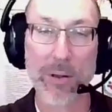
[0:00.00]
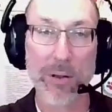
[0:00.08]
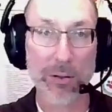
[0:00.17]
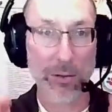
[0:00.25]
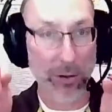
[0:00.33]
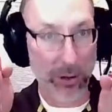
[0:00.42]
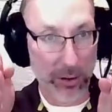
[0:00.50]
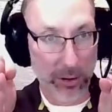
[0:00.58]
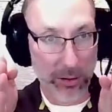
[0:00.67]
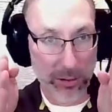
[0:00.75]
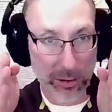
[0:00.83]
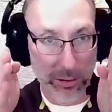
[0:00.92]
The
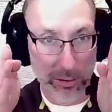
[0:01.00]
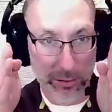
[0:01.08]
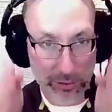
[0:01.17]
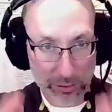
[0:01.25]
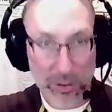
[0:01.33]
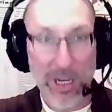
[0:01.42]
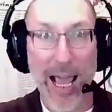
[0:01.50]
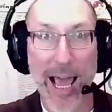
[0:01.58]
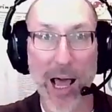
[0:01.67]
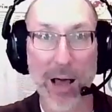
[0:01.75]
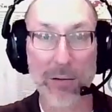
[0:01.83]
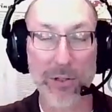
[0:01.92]

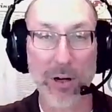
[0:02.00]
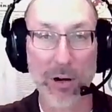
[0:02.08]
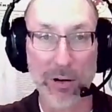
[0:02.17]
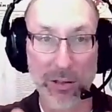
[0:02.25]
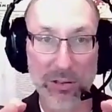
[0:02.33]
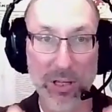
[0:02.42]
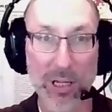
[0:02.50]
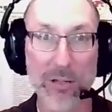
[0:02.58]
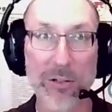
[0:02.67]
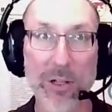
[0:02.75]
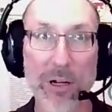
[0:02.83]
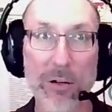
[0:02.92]
should-haves are the
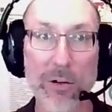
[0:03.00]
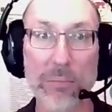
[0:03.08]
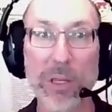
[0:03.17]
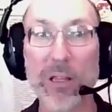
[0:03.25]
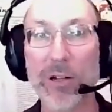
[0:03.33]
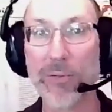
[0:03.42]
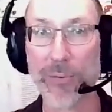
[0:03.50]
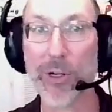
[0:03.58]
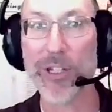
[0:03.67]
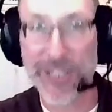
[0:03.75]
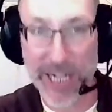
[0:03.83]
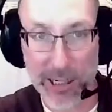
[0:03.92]
things that are going to be the
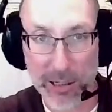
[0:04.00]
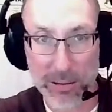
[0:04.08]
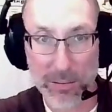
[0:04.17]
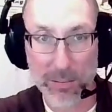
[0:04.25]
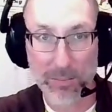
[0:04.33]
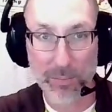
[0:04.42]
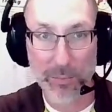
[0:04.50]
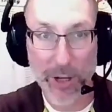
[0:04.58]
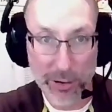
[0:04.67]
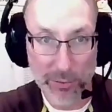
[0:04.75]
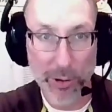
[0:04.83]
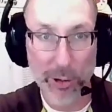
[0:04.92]
differentiator.
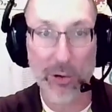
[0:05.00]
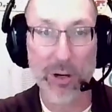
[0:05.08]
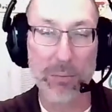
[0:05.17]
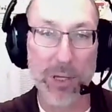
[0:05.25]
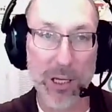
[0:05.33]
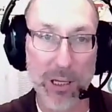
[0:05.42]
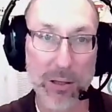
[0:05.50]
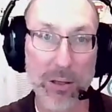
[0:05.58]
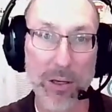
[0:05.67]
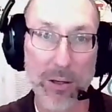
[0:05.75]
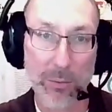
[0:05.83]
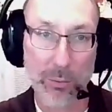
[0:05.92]
They're going to be
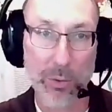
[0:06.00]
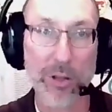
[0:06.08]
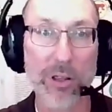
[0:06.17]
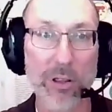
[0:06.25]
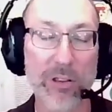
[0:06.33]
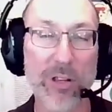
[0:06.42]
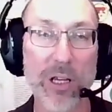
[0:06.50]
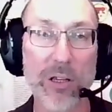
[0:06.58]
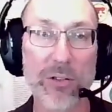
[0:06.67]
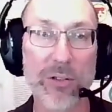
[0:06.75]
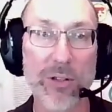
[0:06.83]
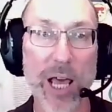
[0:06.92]
really the
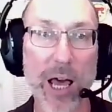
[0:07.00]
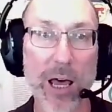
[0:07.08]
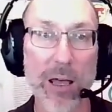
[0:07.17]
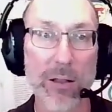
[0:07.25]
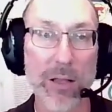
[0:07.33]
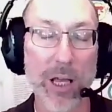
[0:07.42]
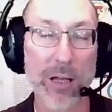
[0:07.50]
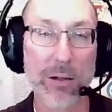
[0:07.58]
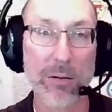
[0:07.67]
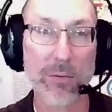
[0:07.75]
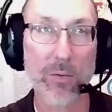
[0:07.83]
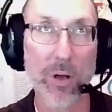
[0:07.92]
things that
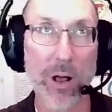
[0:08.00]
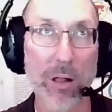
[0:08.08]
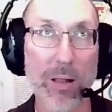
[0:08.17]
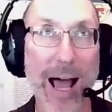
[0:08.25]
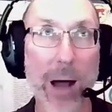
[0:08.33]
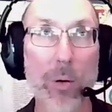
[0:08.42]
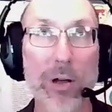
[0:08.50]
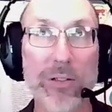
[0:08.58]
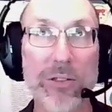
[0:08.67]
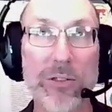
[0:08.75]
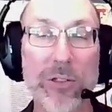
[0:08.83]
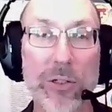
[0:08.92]
allow
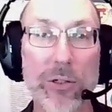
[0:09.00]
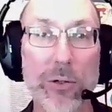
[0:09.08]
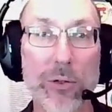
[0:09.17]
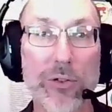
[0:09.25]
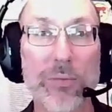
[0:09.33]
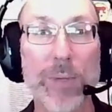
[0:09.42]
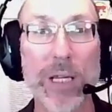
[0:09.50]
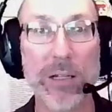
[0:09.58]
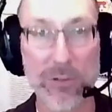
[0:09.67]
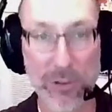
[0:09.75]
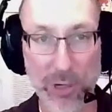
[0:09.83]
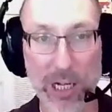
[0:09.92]
us to speak
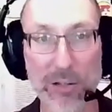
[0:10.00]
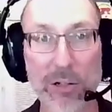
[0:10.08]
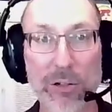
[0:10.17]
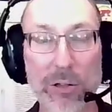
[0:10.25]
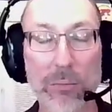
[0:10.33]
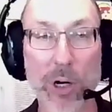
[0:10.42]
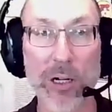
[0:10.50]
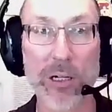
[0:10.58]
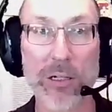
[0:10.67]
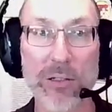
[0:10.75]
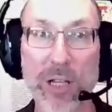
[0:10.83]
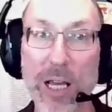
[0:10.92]
directly to the market
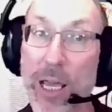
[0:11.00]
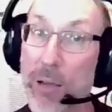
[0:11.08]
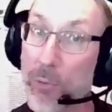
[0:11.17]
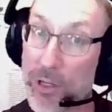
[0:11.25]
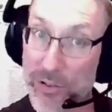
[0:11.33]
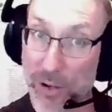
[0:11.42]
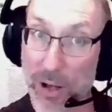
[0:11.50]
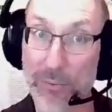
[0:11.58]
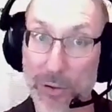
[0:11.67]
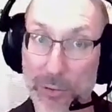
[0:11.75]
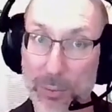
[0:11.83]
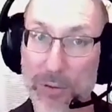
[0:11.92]
and say, hey, we solved
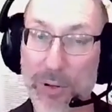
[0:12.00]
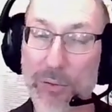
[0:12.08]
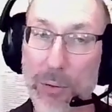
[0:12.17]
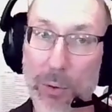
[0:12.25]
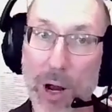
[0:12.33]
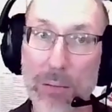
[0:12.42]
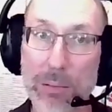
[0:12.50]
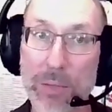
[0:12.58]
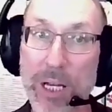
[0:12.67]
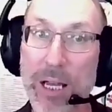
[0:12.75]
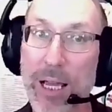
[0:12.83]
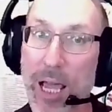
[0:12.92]
this specific problem,
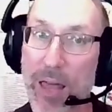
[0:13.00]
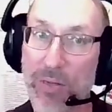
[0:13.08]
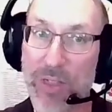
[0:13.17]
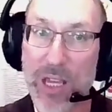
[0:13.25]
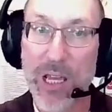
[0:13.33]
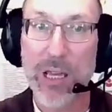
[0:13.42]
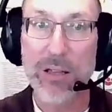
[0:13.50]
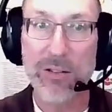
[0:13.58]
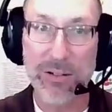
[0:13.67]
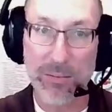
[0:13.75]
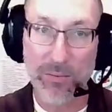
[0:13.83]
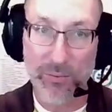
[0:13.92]
and
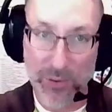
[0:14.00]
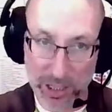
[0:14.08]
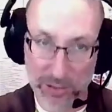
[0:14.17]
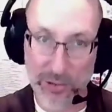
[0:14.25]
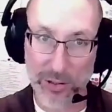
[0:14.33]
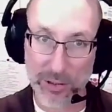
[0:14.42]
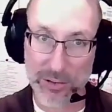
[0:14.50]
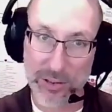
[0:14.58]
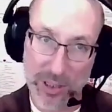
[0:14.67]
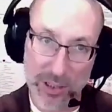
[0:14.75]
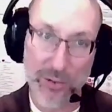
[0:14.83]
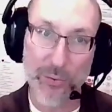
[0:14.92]
these features,
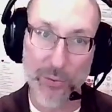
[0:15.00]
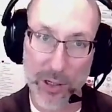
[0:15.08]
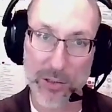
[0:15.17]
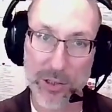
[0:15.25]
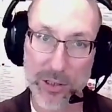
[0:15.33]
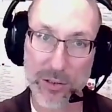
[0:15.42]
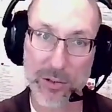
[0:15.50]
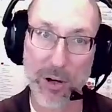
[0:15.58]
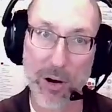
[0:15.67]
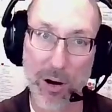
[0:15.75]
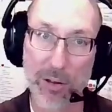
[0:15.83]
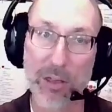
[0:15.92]
these functions
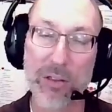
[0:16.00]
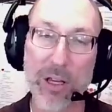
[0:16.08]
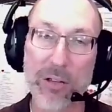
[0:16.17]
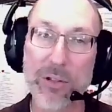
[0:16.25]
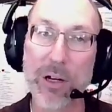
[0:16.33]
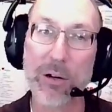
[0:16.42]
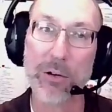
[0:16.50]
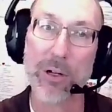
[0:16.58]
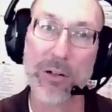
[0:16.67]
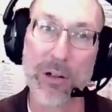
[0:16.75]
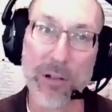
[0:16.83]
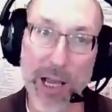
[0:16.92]
are the things that are going
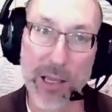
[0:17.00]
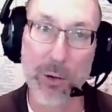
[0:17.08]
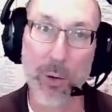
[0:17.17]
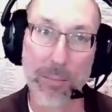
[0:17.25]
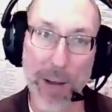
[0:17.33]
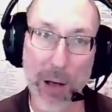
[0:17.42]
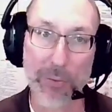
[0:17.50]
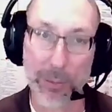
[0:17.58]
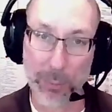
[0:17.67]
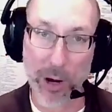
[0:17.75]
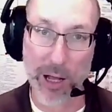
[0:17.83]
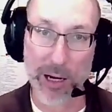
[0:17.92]
to delight you about
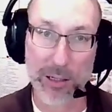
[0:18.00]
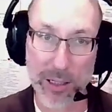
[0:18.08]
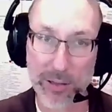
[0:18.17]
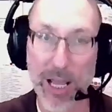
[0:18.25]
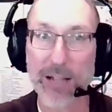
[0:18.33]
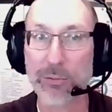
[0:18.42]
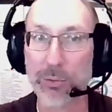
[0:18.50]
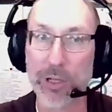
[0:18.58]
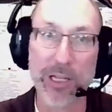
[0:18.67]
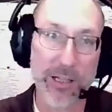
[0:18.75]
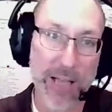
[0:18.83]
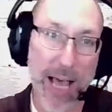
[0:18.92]
the product. And that's
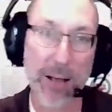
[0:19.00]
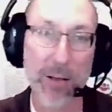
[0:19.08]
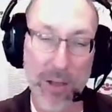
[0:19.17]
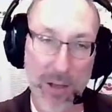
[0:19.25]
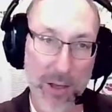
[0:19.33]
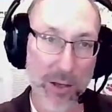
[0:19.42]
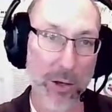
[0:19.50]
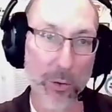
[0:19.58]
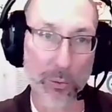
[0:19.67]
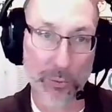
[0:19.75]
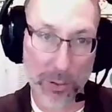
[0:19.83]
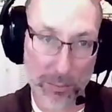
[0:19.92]
really in that
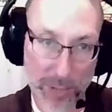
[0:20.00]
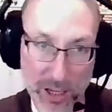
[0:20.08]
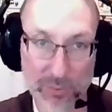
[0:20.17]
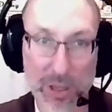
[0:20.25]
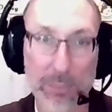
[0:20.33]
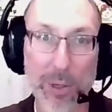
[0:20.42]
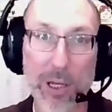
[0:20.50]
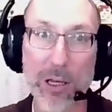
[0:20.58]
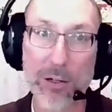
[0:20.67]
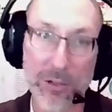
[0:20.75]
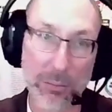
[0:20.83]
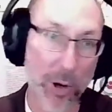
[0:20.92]
going from
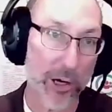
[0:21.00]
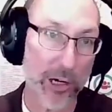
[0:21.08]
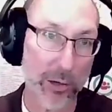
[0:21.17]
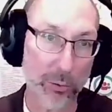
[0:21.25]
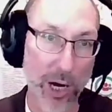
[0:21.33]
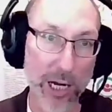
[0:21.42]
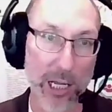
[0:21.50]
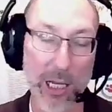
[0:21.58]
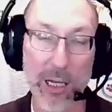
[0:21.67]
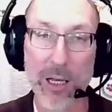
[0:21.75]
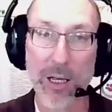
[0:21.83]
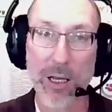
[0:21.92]
MVP to market ready.